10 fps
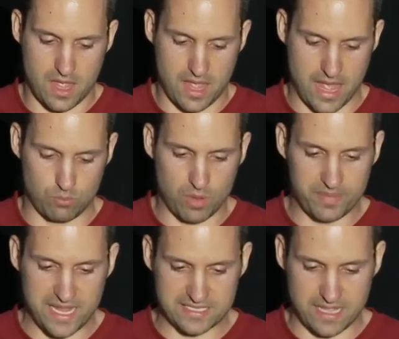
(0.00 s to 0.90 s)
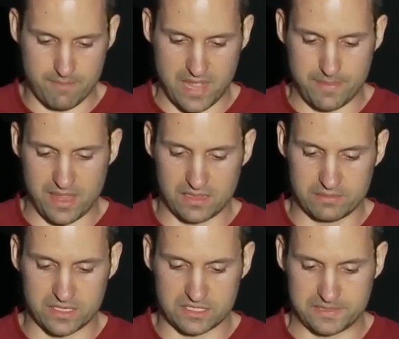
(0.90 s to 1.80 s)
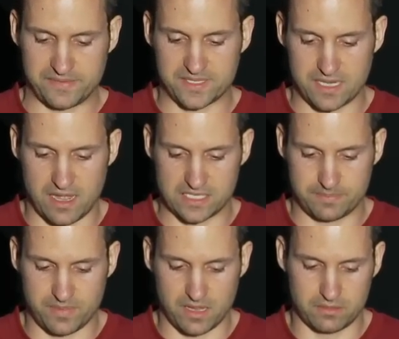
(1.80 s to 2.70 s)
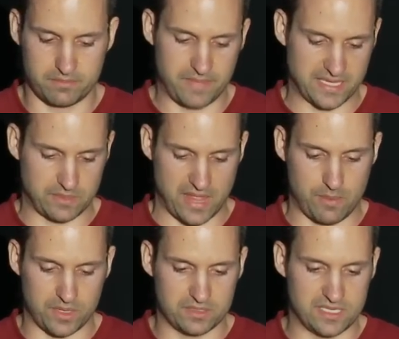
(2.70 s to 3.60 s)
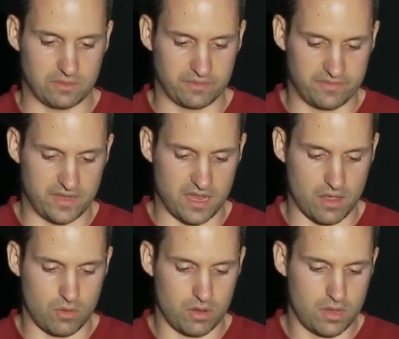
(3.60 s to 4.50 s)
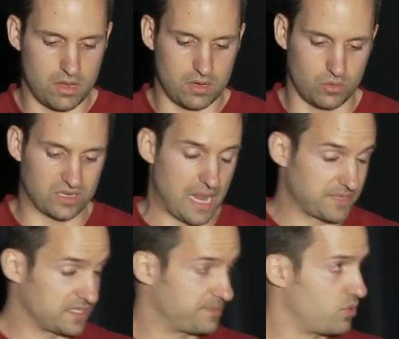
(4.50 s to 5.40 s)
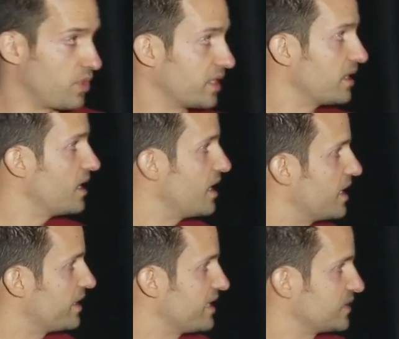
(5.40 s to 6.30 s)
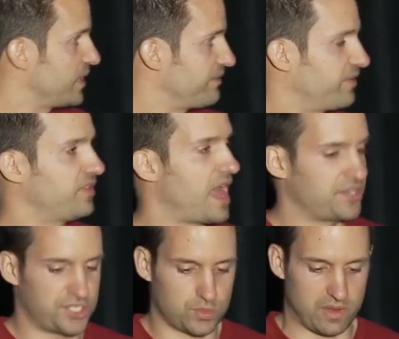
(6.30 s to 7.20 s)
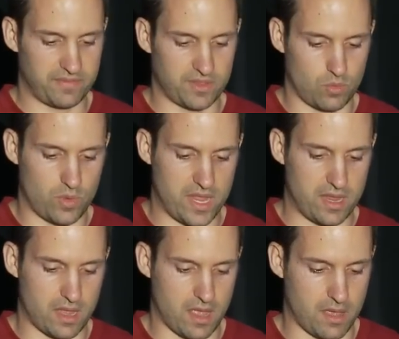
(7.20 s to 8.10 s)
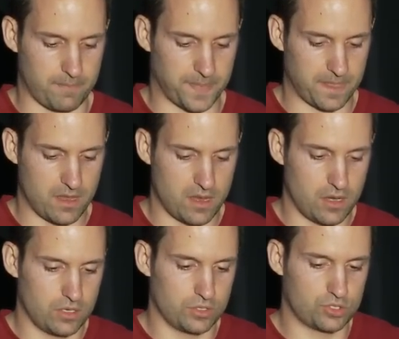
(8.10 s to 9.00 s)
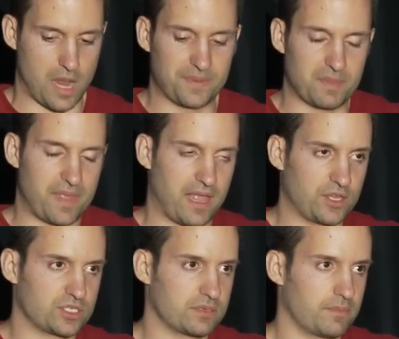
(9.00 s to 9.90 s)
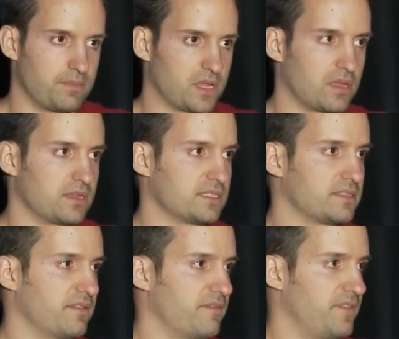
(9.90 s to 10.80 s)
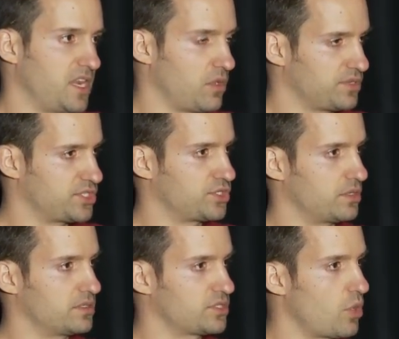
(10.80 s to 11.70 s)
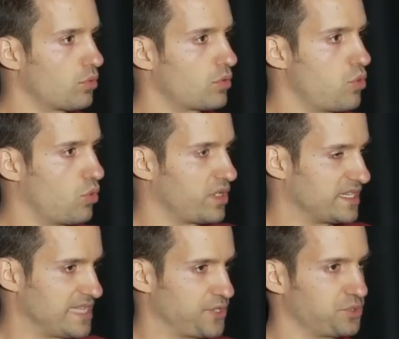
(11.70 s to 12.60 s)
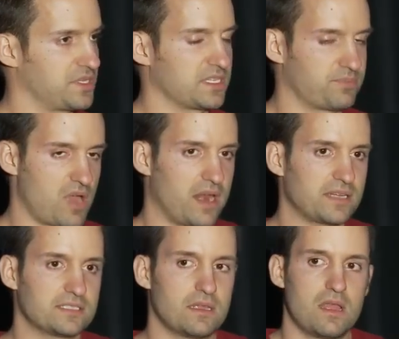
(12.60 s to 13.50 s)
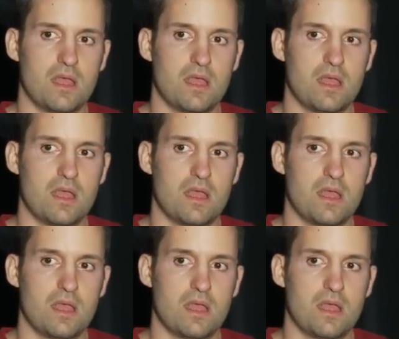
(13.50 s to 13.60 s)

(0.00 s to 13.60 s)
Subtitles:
And one piece that may be a little bit specific to us, but basically with anyone dealing with video or games at this point, is we have a Flash Swift that we drop in the page because video is so core and essential to this product.